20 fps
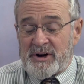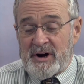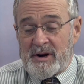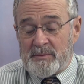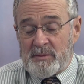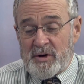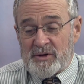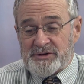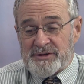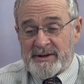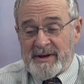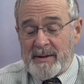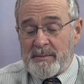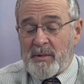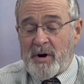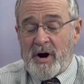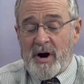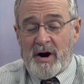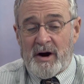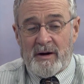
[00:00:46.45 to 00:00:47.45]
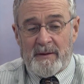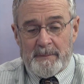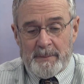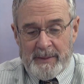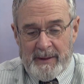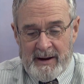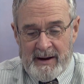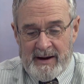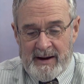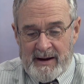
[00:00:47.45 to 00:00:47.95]
are, most of them are
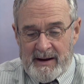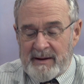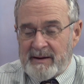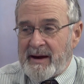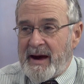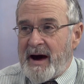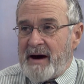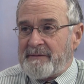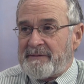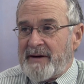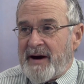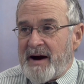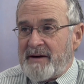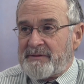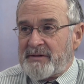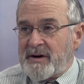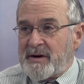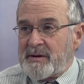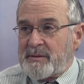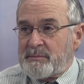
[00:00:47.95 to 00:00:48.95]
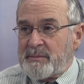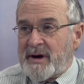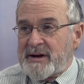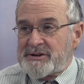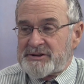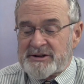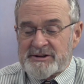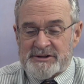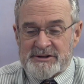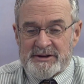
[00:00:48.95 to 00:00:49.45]
uh, alfalfa
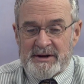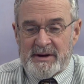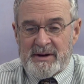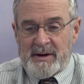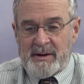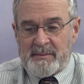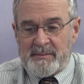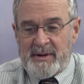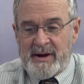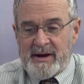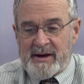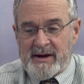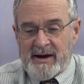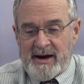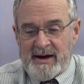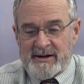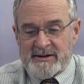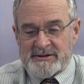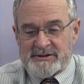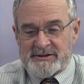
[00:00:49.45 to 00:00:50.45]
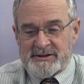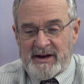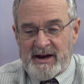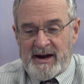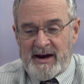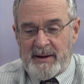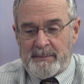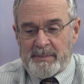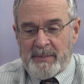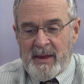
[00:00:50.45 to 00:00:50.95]
budgets uh, because
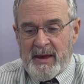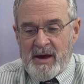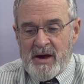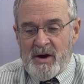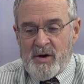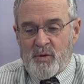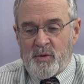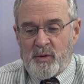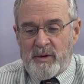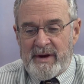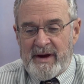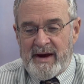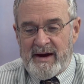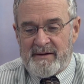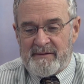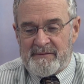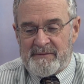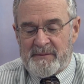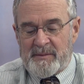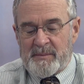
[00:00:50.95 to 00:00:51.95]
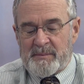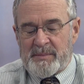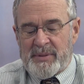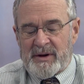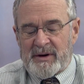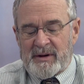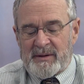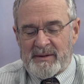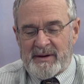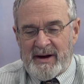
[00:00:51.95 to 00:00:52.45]
uh, we have
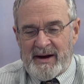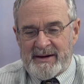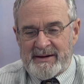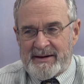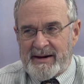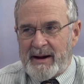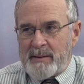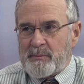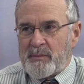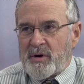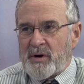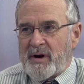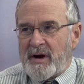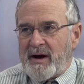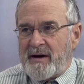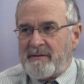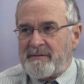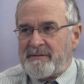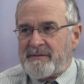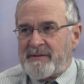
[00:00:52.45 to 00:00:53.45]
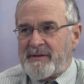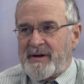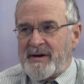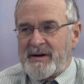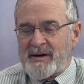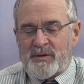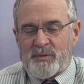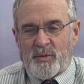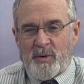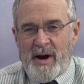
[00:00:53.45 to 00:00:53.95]
put a, a number of
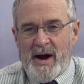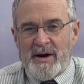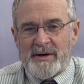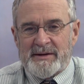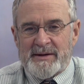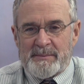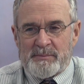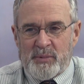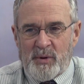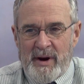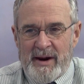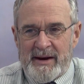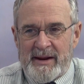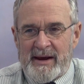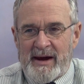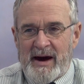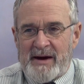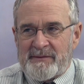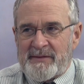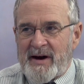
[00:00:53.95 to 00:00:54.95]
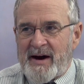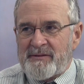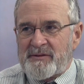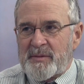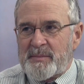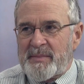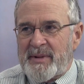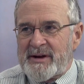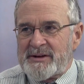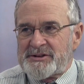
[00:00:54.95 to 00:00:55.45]
Roundup Ready
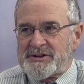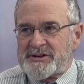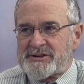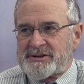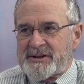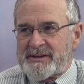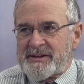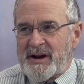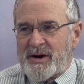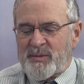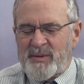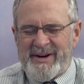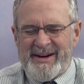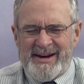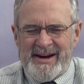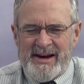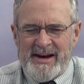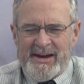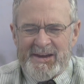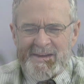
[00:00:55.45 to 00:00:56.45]
alfalfa budgets in there. We